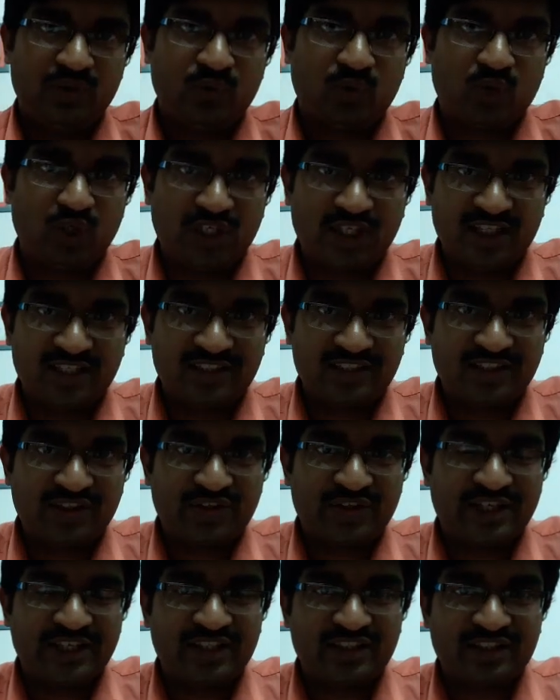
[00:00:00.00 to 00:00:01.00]
What are the
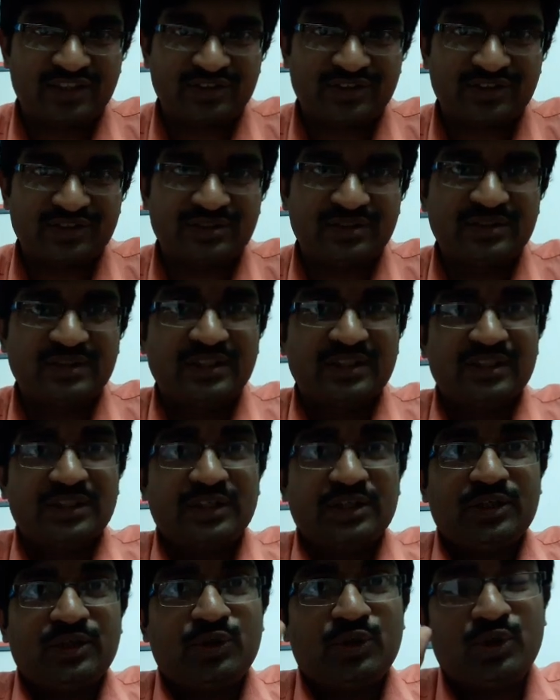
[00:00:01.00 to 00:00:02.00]
triggers?
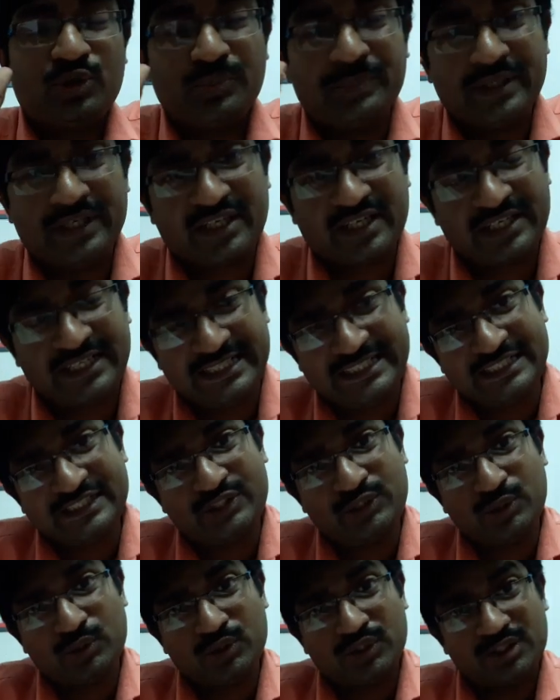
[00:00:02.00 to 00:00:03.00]
You need to be
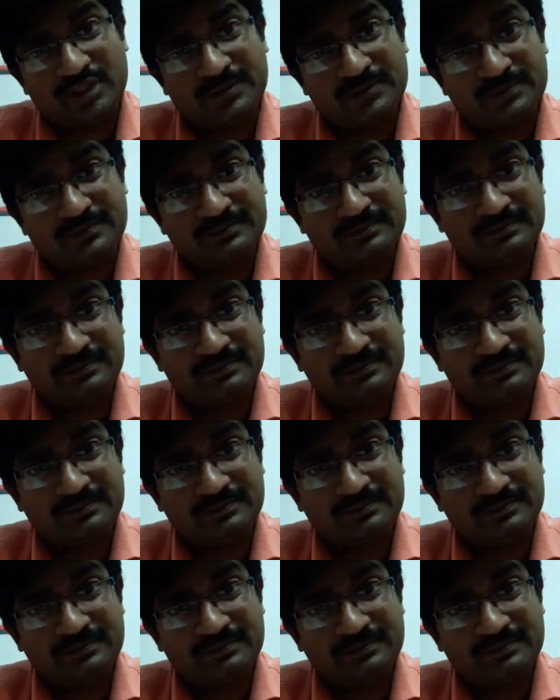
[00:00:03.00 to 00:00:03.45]
really sure